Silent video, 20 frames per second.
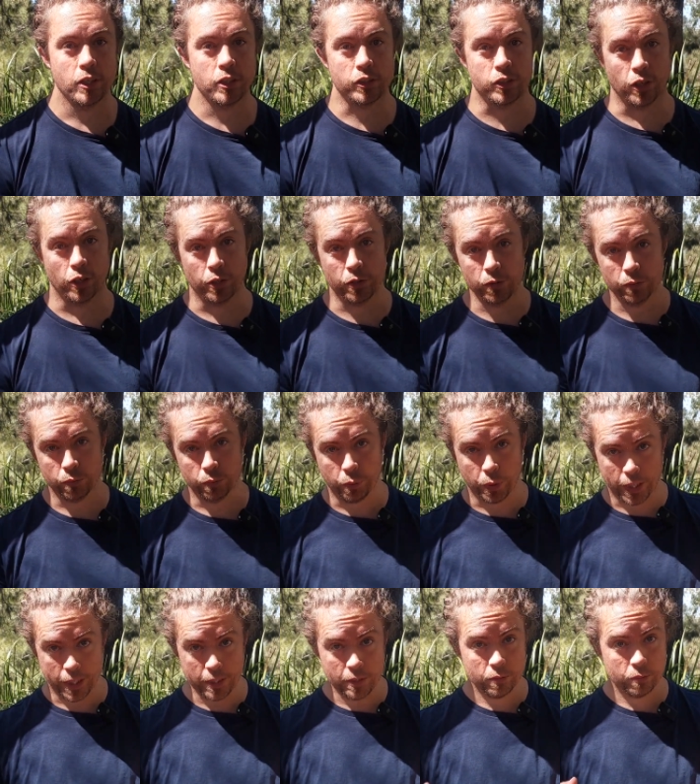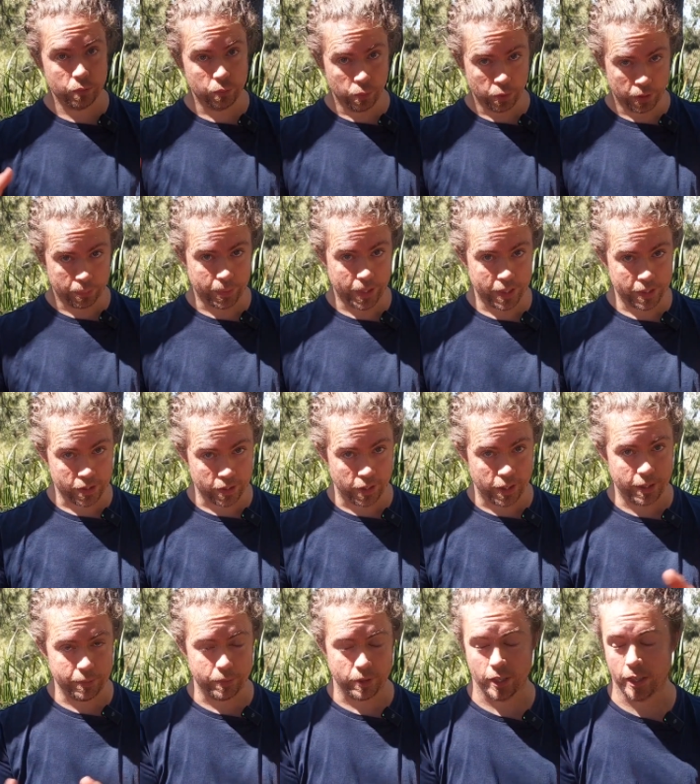So we, Water by
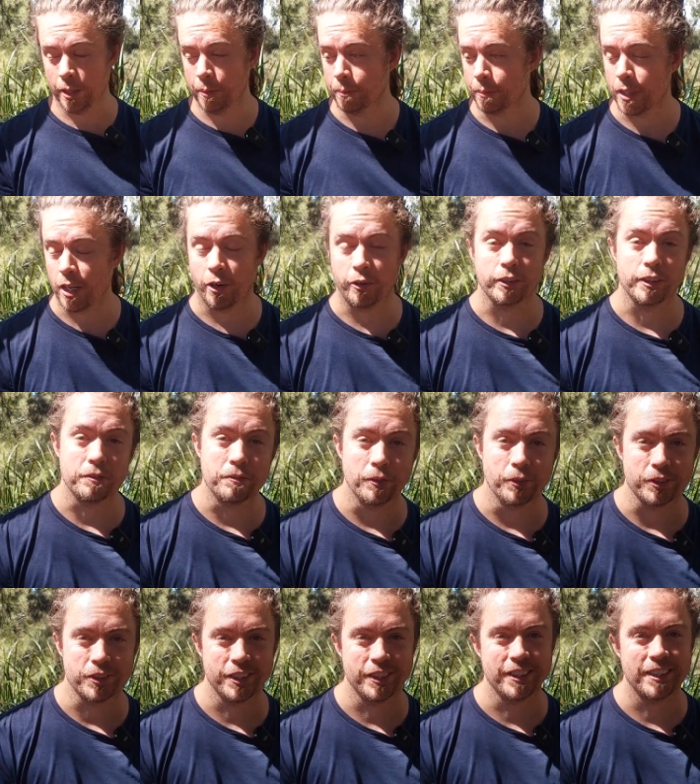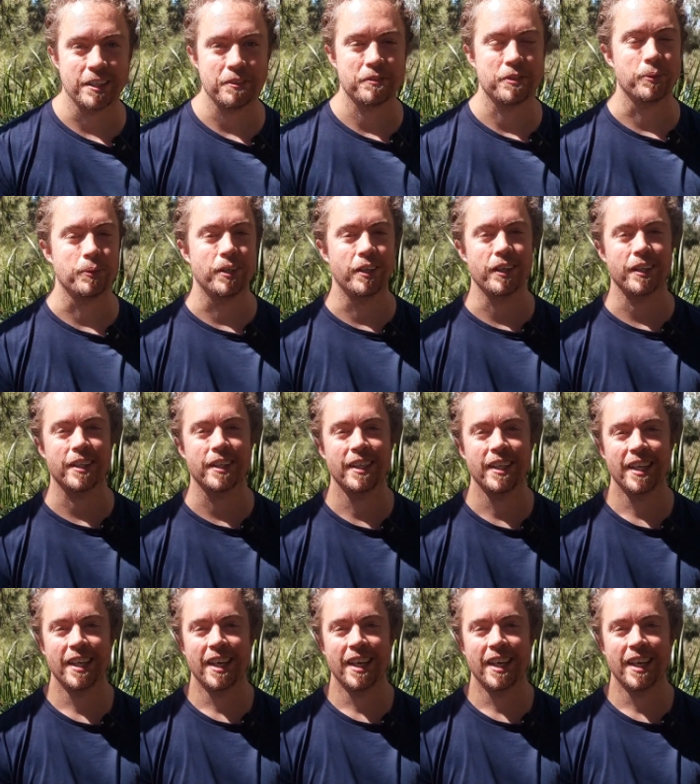Design, where I'm currently fortunate enough to work,